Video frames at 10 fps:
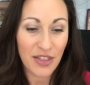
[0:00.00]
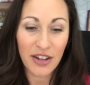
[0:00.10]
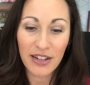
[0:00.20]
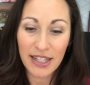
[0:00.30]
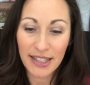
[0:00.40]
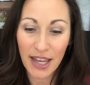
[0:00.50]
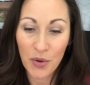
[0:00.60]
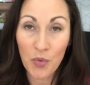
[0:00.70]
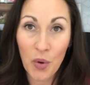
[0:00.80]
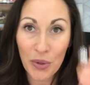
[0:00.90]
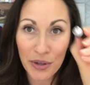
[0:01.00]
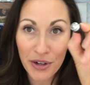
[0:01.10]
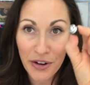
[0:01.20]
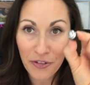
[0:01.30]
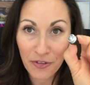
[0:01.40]
there is a
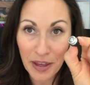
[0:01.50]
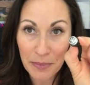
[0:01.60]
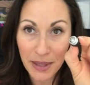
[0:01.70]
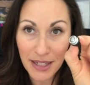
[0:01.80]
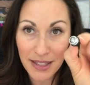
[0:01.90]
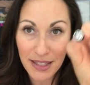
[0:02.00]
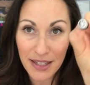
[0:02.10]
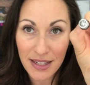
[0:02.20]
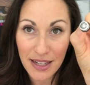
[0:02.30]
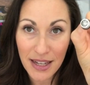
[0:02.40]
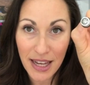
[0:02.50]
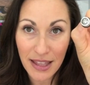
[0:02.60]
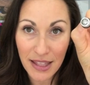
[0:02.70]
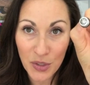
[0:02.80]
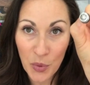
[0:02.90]
roller fitment,
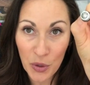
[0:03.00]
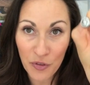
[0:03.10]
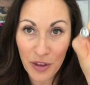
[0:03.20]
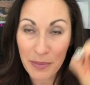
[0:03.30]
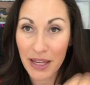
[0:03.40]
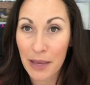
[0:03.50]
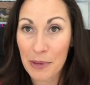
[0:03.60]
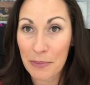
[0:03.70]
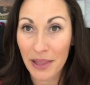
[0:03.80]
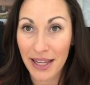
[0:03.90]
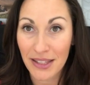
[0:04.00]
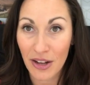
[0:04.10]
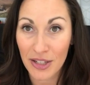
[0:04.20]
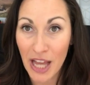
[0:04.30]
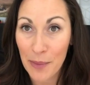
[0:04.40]
and this roller fitment can be placed
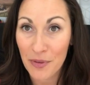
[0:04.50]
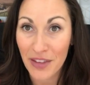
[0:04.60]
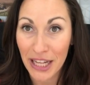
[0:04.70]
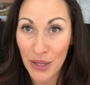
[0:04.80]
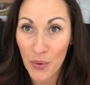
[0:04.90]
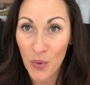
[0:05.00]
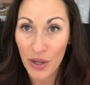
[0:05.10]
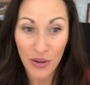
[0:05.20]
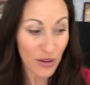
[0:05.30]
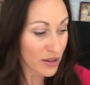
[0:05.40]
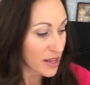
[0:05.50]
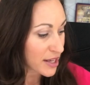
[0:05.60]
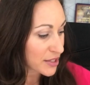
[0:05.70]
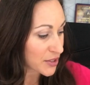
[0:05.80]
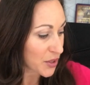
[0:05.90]
on top of any oil
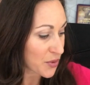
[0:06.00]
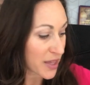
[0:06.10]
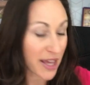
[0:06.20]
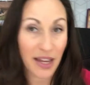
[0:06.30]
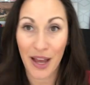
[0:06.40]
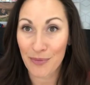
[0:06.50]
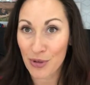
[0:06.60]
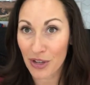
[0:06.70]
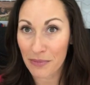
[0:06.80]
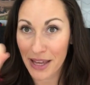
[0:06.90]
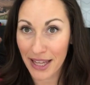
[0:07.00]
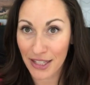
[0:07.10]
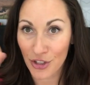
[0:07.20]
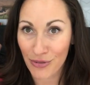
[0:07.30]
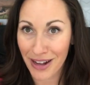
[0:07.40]
so that you can make
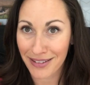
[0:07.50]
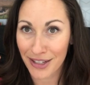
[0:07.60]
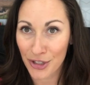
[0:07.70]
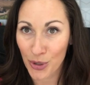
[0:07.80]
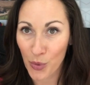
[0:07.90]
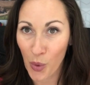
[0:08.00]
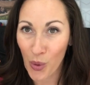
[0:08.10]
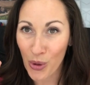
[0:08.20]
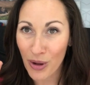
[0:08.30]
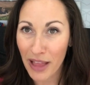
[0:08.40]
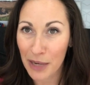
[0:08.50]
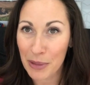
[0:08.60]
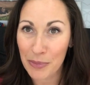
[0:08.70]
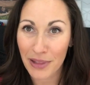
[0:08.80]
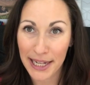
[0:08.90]
it directly into a roller. A lot of
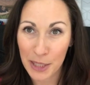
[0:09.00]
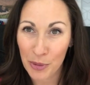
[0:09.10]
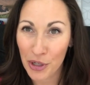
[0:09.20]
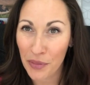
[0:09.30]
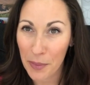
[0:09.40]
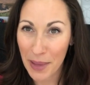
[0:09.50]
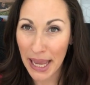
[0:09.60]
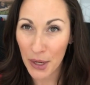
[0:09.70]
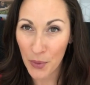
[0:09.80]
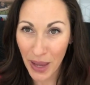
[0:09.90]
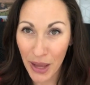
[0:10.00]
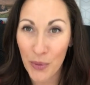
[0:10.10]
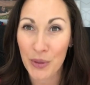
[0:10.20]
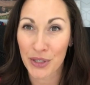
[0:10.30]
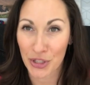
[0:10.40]
people like to put it on the Pan Away
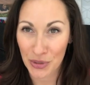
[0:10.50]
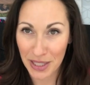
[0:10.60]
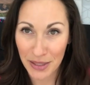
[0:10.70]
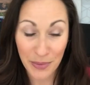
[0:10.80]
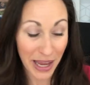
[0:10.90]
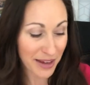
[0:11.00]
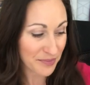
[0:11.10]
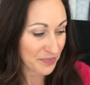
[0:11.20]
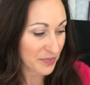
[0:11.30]
or the Stress Away.